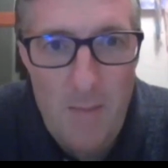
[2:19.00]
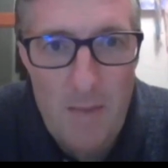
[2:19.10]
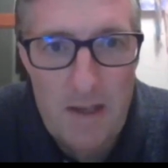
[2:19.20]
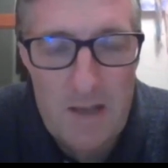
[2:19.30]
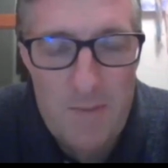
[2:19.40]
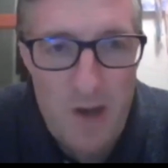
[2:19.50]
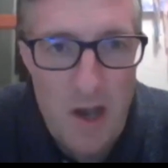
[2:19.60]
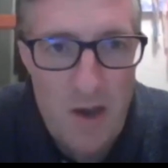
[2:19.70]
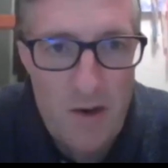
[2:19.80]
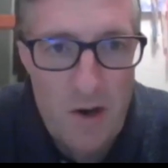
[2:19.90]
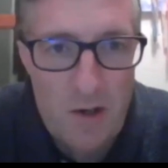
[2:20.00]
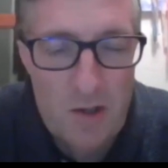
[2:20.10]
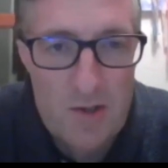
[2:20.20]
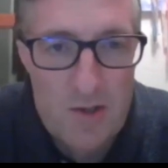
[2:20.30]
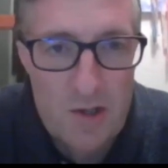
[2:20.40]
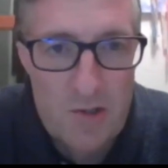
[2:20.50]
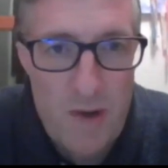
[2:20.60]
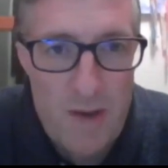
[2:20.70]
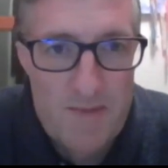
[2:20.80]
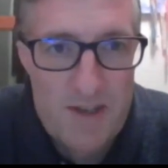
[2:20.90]
Keep an eye on our Consult
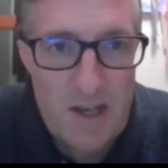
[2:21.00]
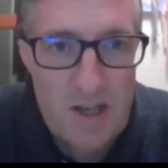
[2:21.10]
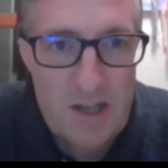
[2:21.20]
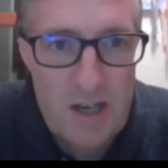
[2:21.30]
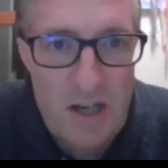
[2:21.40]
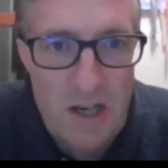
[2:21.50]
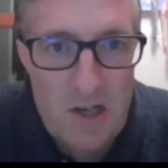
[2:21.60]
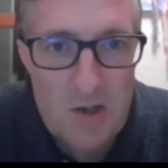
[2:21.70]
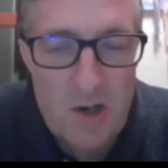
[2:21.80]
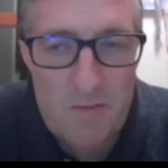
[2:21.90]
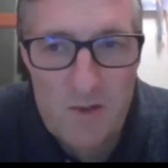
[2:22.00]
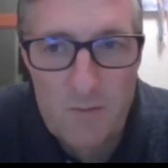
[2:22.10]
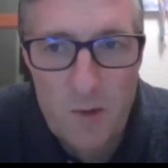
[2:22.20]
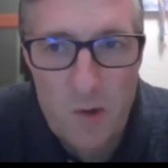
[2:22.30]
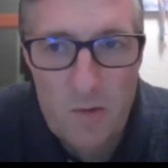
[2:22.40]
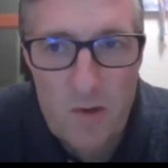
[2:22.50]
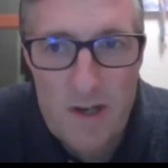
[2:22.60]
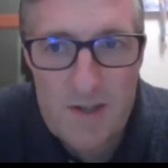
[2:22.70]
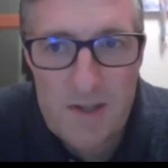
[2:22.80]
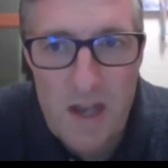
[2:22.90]
website in terms of
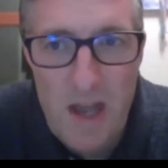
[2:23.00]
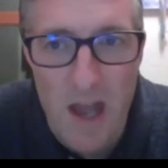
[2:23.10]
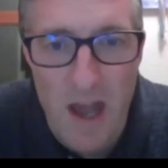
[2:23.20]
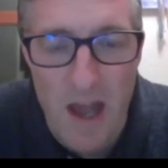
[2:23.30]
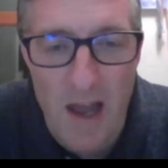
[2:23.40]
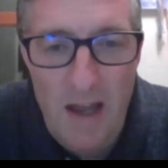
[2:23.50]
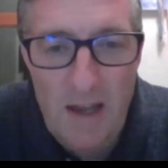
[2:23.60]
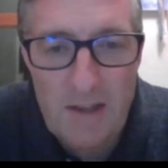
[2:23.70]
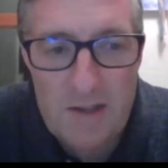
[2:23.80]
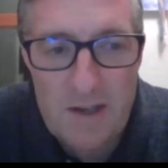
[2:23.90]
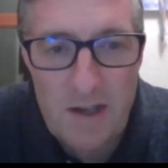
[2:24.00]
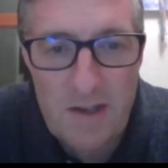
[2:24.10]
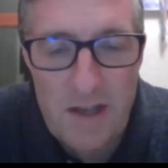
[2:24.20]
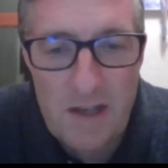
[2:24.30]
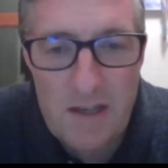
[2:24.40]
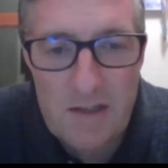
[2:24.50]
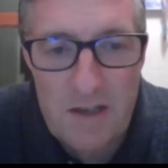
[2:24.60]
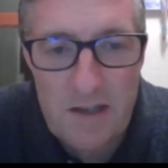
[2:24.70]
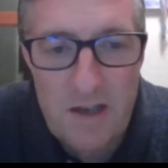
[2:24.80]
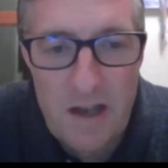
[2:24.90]
progress. And I think it
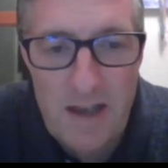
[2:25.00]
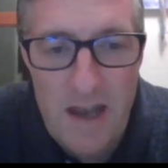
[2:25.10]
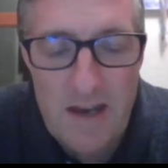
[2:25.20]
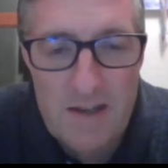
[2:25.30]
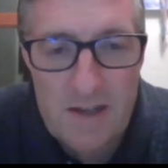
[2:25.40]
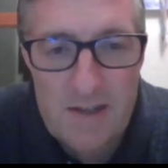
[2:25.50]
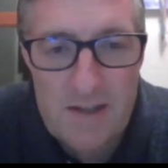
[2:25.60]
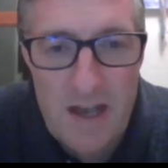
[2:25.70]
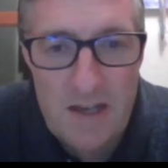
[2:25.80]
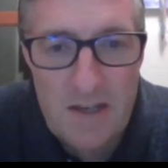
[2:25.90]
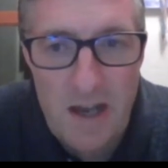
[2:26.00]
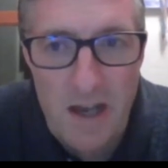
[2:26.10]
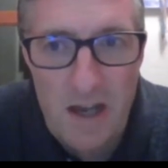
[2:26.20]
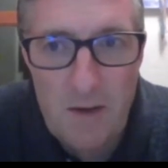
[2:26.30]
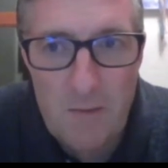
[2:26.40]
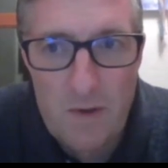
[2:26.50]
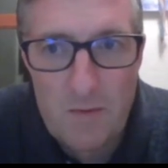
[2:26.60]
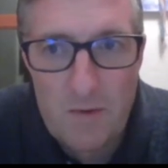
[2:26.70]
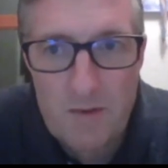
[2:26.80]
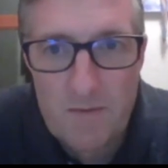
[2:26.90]
again, as I said, we
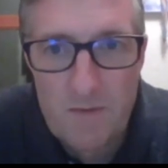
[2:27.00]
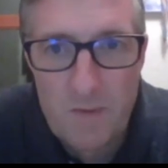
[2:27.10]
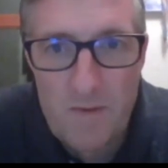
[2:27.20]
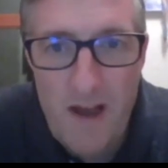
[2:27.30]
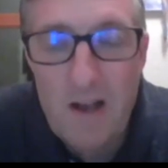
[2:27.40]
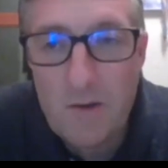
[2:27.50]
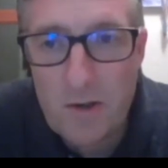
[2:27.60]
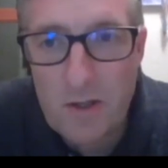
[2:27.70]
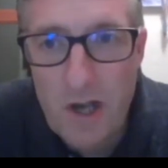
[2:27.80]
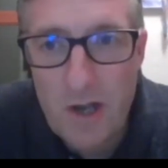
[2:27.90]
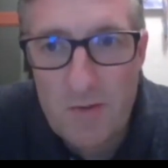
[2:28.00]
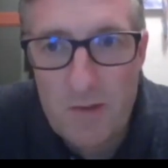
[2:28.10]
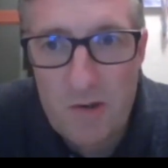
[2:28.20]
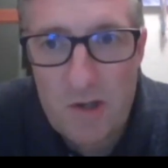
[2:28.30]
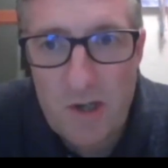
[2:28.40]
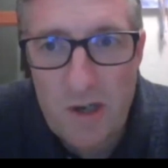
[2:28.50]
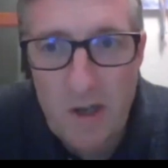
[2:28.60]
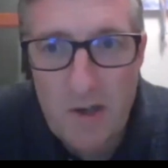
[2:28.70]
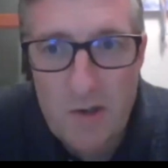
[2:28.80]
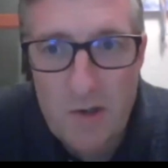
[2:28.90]
value your contribution
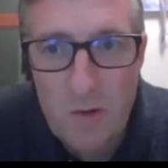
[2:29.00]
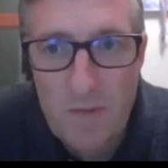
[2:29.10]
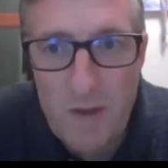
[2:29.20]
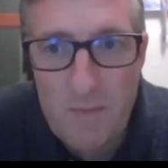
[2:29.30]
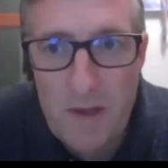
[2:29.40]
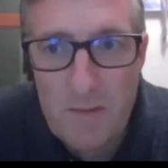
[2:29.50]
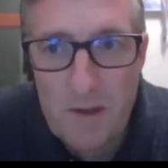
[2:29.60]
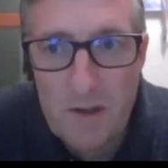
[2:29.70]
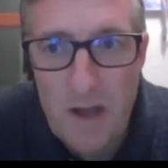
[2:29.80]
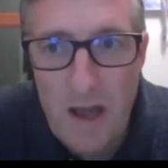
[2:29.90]
and hope that people